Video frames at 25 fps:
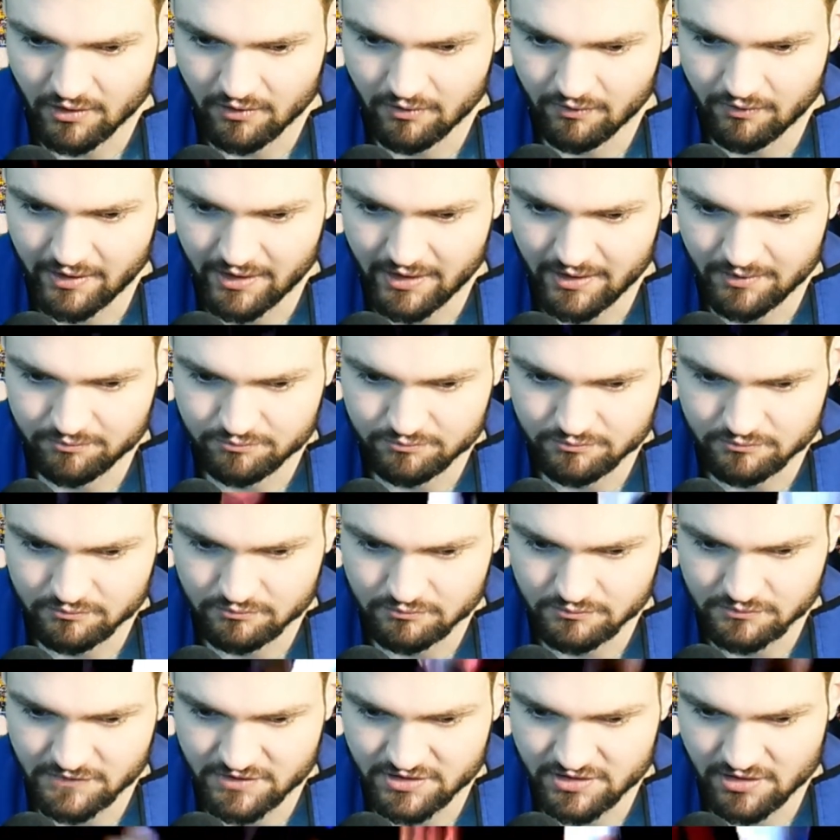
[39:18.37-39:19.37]
All right,
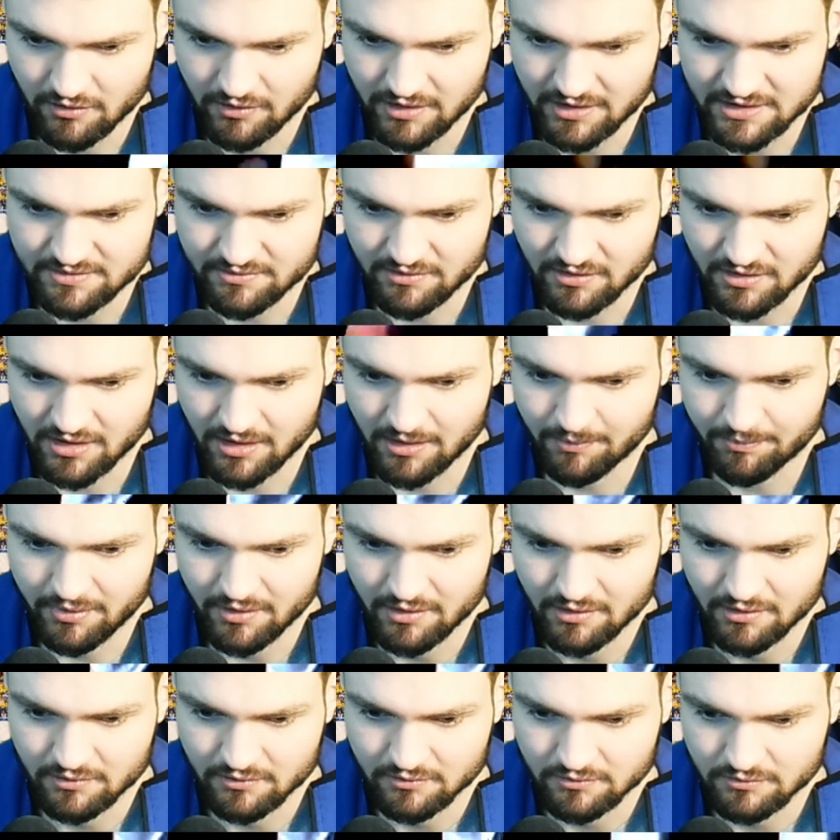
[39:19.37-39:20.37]
so let's look up
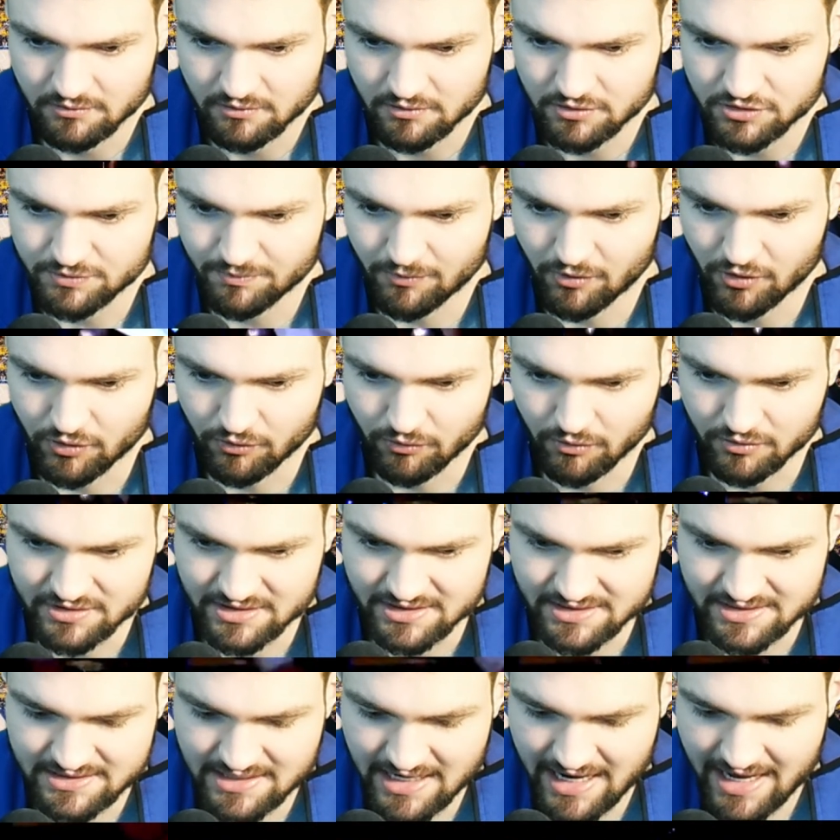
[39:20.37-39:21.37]
DeMar
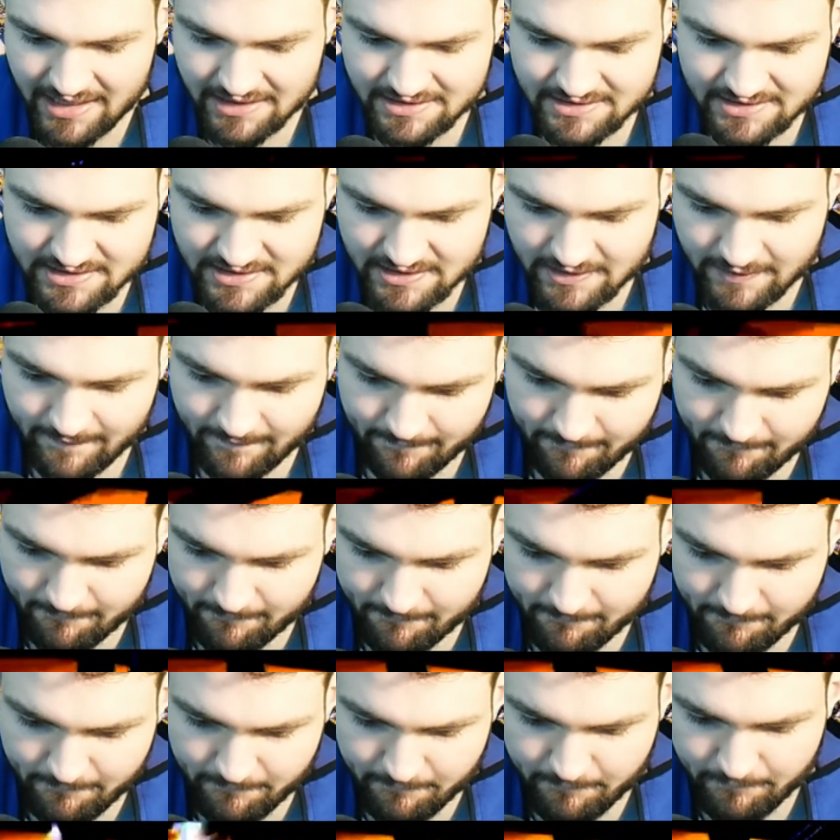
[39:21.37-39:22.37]
DeRozan's stats.
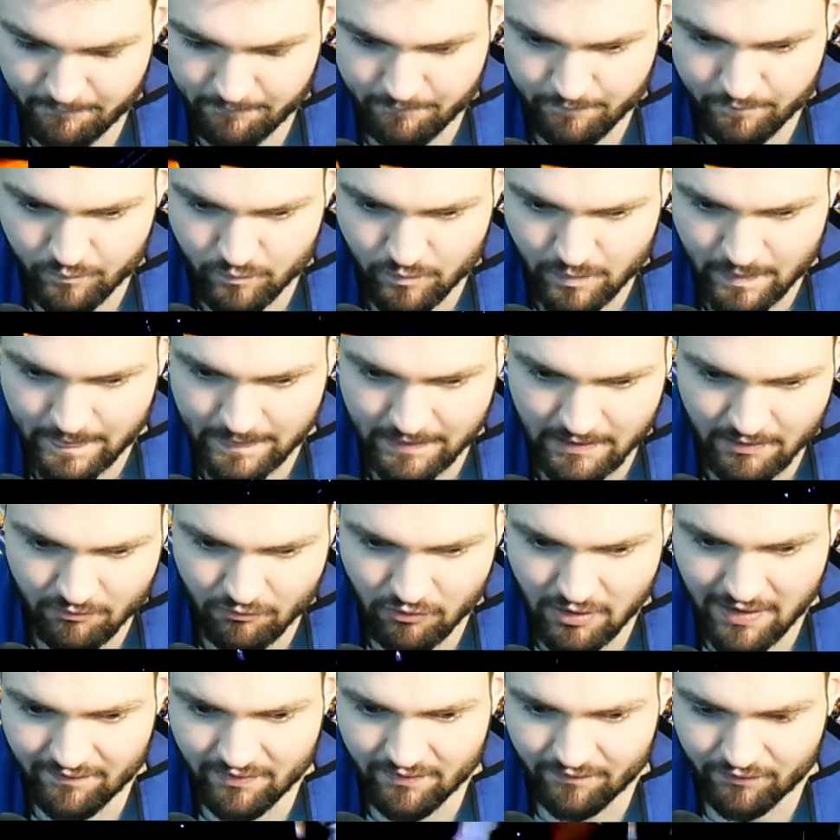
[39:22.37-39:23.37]

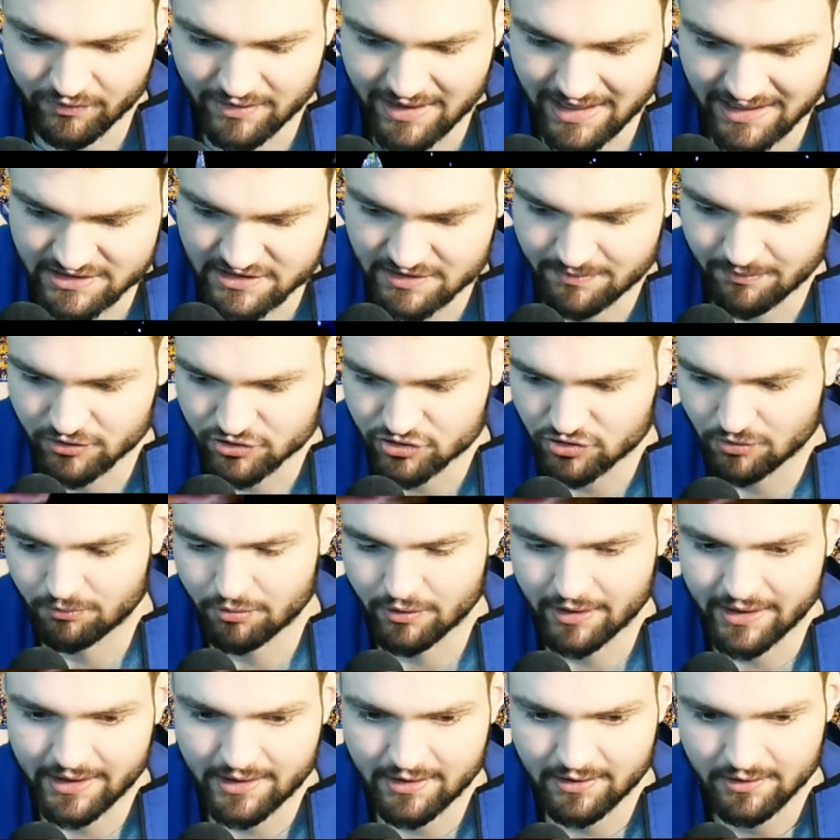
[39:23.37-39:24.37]
We'll have it for next commercial
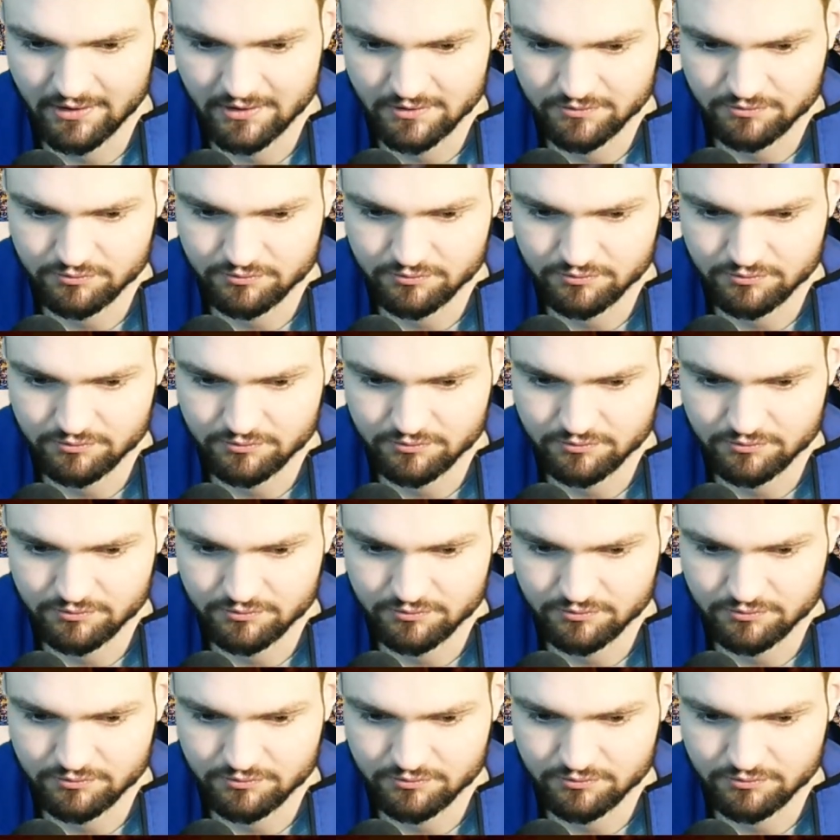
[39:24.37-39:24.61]
break.